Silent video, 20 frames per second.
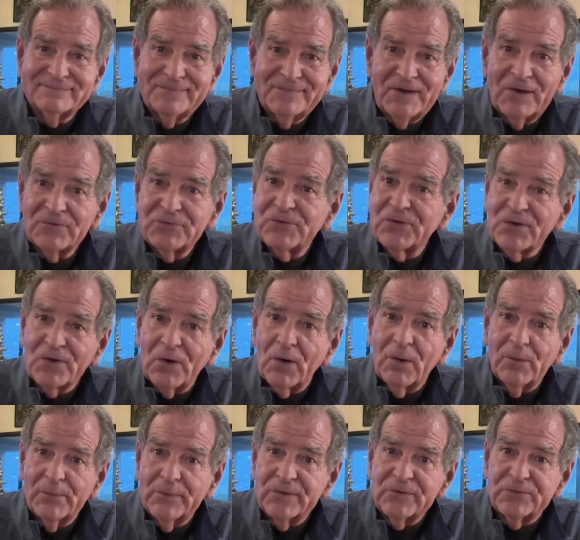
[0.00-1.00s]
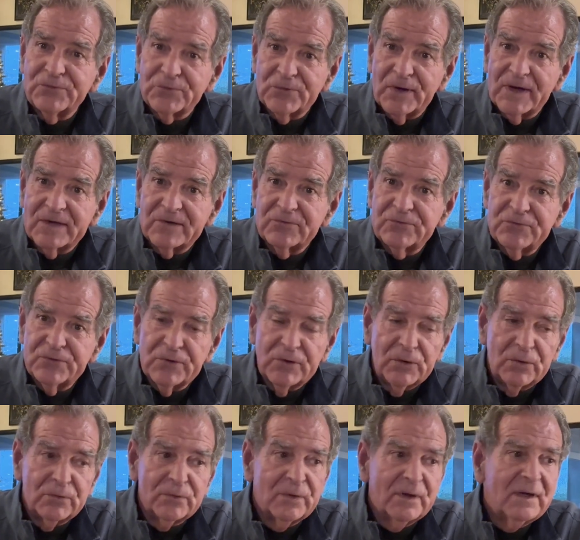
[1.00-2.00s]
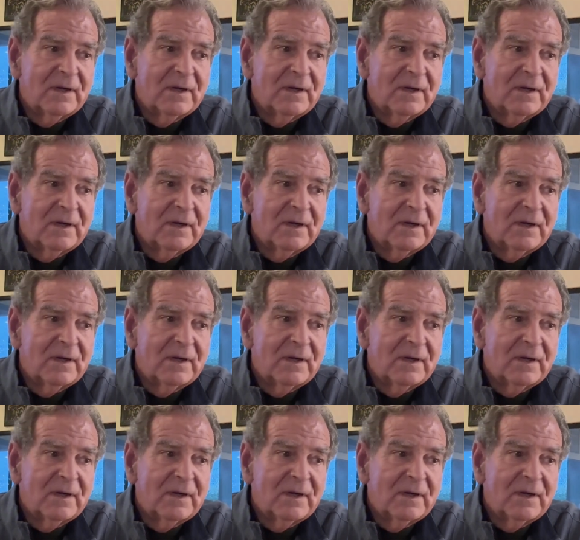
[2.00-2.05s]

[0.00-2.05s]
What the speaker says: doesn't always ring true.